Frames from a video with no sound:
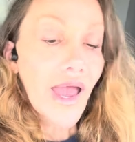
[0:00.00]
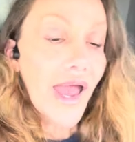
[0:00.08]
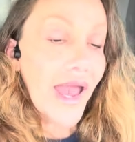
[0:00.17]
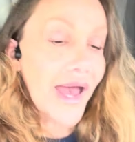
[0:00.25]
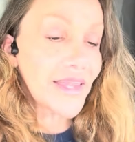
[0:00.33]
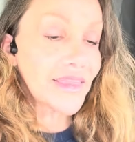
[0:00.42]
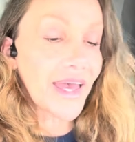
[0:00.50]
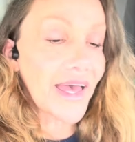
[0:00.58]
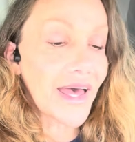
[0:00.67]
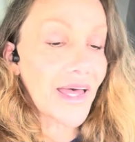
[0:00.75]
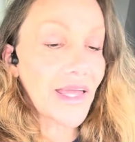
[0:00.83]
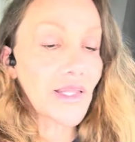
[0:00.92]
And
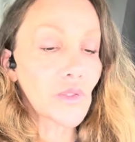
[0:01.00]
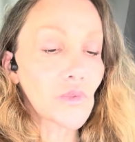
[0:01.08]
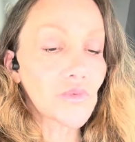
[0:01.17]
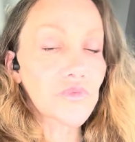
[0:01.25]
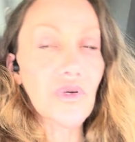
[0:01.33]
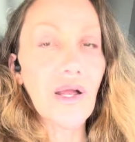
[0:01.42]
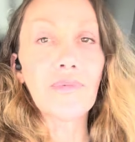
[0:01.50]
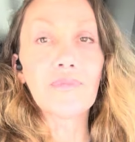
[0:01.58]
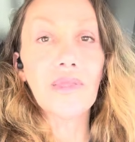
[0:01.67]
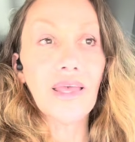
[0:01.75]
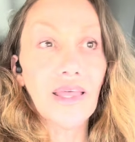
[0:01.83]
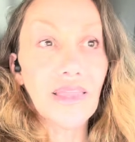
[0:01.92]
then
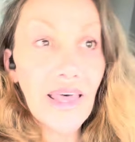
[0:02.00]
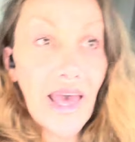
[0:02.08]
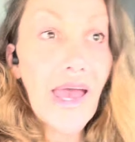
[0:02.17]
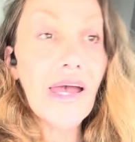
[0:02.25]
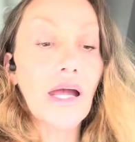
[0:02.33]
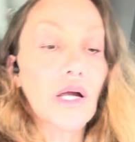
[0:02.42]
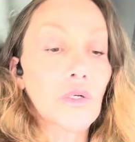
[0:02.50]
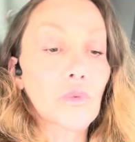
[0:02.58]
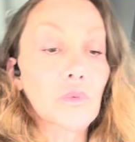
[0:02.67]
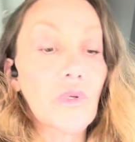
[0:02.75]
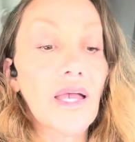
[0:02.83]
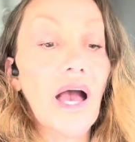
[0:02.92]
from there,
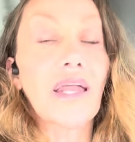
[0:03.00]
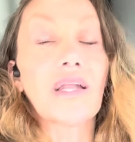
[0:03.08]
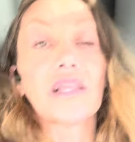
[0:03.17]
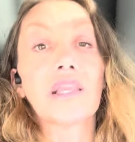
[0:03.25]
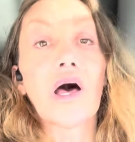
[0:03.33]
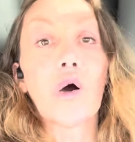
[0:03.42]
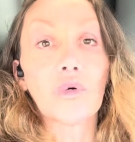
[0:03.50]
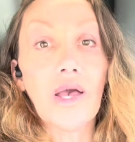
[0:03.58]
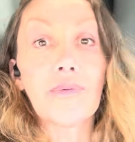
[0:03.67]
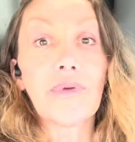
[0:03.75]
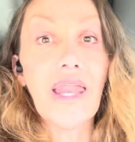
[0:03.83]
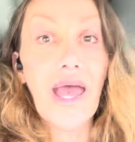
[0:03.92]
we got a load
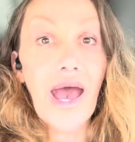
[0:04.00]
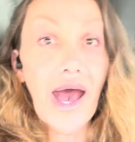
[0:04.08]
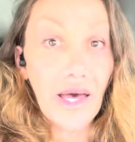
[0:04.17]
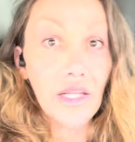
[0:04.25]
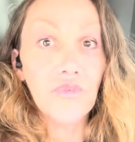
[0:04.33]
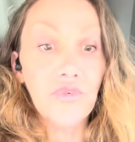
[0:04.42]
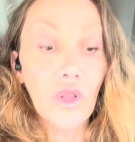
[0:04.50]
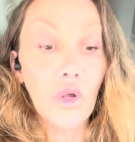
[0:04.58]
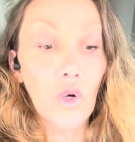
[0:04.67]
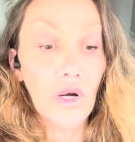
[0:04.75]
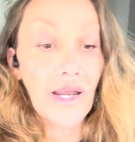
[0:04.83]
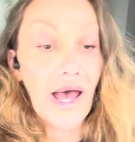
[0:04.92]
coming out of
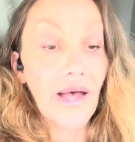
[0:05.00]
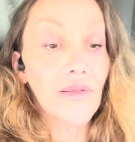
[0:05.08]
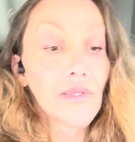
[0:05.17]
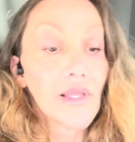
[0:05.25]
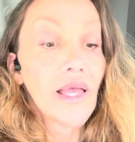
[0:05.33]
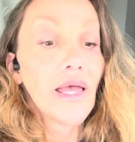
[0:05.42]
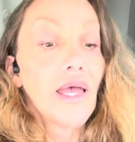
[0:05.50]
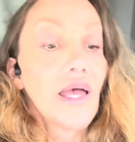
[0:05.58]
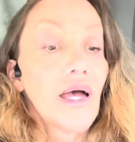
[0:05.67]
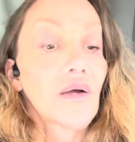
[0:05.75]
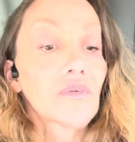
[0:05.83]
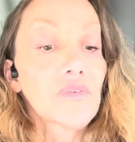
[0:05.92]
Florida,
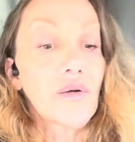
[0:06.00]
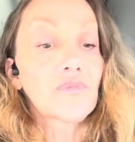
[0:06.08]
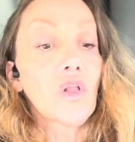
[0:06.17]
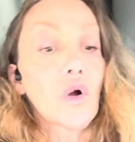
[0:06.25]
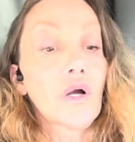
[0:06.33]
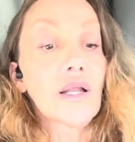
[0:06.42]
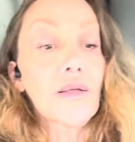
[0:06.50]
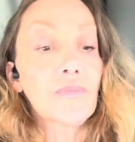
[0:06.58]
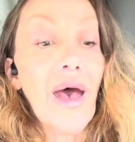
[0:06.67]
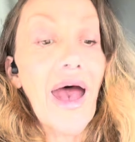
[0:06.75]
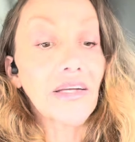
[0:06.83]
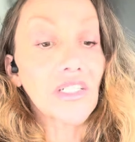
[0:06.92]
from Florida
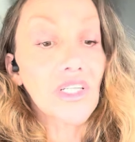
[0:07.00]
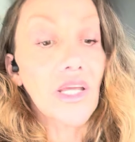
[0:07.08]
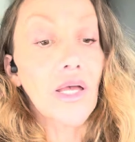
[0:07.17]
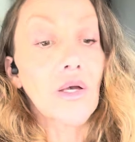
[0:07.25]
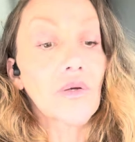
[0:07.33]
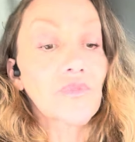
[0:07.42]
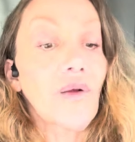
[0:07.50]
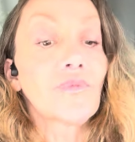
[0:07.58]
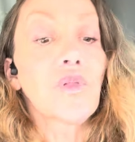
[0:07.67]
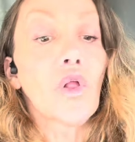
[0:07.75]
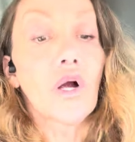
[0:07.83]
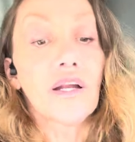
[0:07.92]

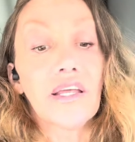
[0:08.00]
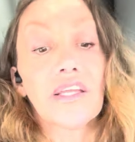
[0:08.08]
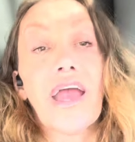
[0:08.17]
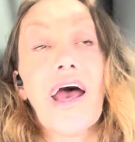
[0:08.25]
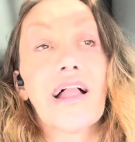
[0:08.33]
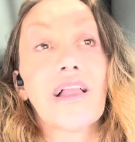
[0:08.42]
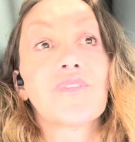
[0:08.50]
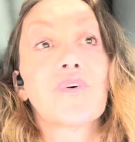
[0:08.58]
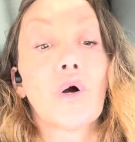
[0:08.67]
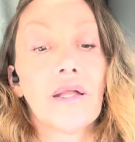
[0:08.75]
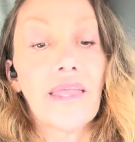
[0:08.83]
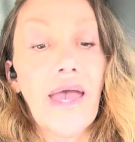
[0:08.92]
to
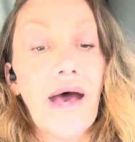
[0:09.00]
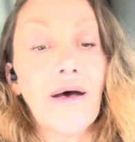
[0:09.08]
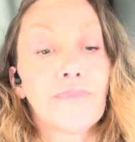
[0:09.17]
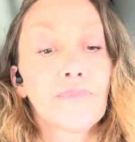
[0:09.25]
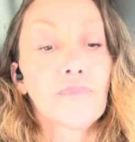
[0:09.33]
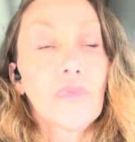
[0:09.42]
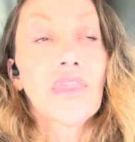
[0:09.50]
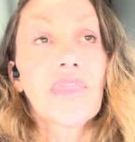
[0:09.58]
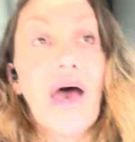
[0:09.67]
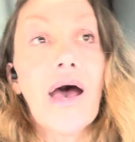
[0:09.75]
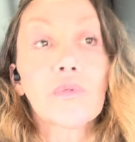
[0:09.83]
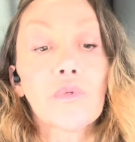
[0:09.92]
California.
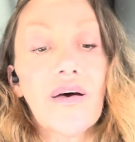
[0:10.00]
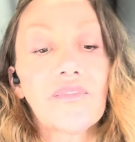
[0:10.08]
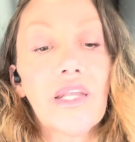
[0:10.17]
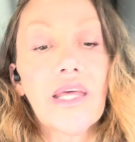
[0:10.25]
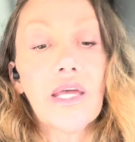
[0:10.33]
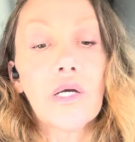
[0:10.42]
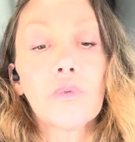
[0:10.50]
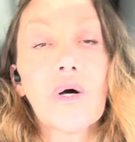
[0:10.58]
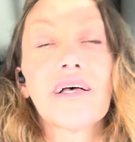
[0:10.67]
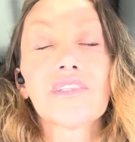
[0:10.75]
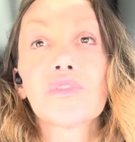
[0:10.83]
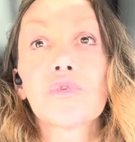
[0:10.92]
That revenue
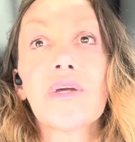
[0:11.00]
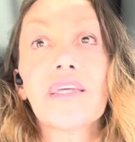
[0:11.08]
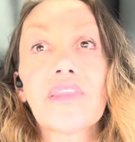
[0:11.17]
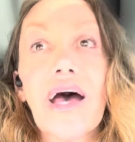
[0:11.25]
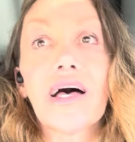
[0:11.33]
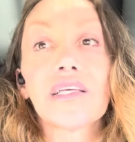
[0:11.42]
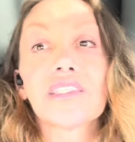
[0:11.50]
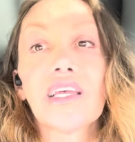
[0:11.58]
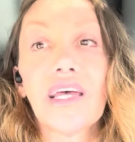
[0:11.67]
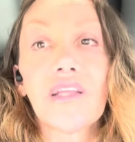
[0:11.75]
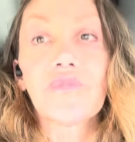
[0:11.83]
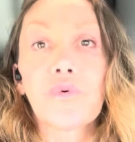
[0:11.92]
was
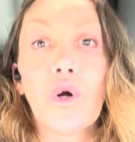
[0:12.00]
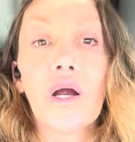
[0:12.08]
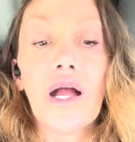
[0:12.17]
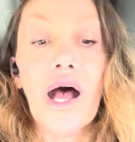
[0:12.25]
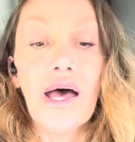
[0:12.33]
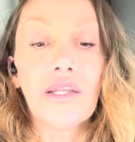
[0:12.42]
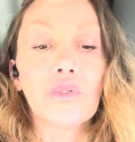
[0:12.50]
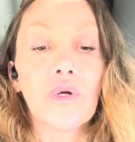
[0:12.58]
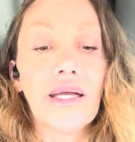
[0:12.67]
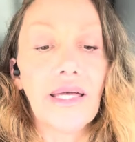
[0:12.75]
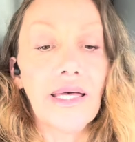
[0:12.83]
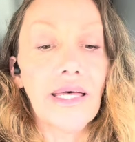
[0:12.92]

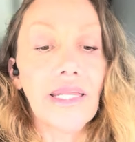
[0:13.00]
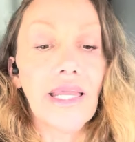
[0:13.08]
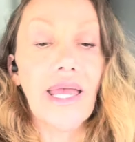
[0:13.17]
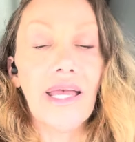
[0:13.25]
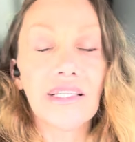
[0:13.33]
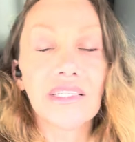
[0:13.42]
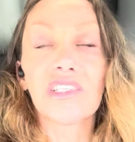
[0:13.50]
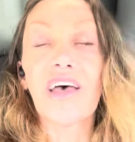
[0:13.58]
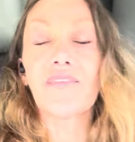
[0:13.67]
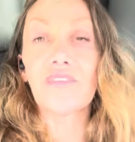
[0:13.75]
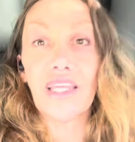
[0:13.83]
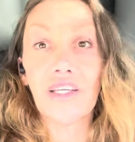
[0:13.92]

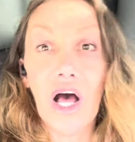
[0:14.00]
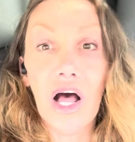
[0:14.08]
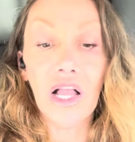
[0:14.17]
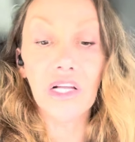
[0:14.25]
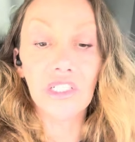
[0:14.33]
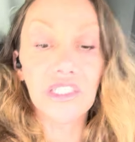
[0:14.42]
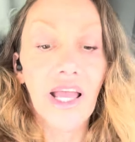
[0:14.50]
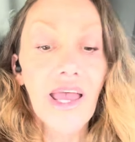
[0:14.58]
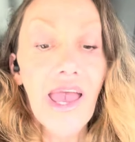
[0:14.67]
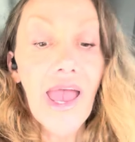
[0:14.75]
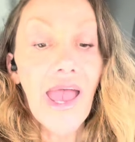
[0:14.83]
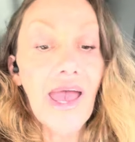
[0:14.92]
$3,470.
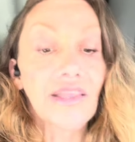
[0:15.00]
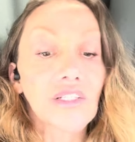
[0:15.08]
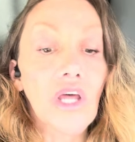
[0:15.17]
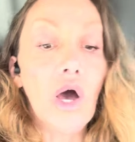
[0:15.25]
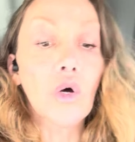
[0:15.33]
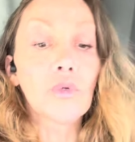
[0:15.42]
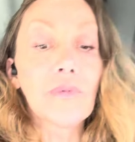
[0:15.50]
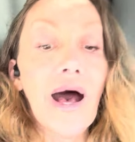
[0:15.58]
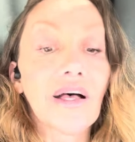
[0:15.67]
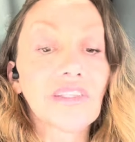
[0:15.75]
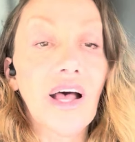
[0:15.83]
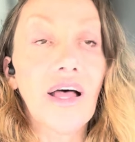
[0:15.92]
And the total
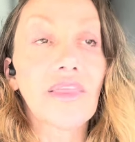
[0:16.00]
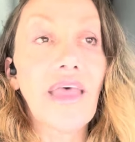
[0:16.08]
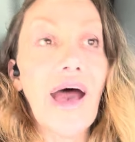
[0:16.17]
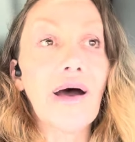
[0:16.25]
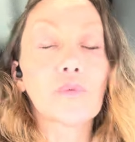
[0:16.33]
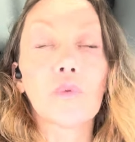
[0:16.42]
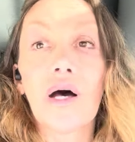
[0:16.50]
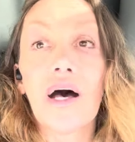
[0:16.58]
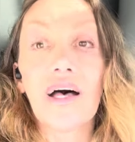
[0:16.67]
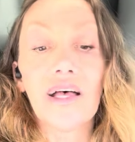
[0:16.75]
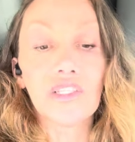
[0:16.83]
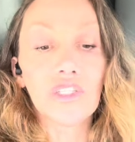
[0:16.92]
miles on that
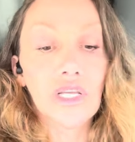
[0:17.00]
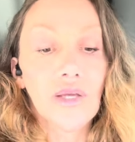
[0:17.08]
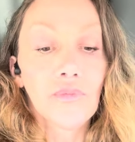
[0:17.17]
was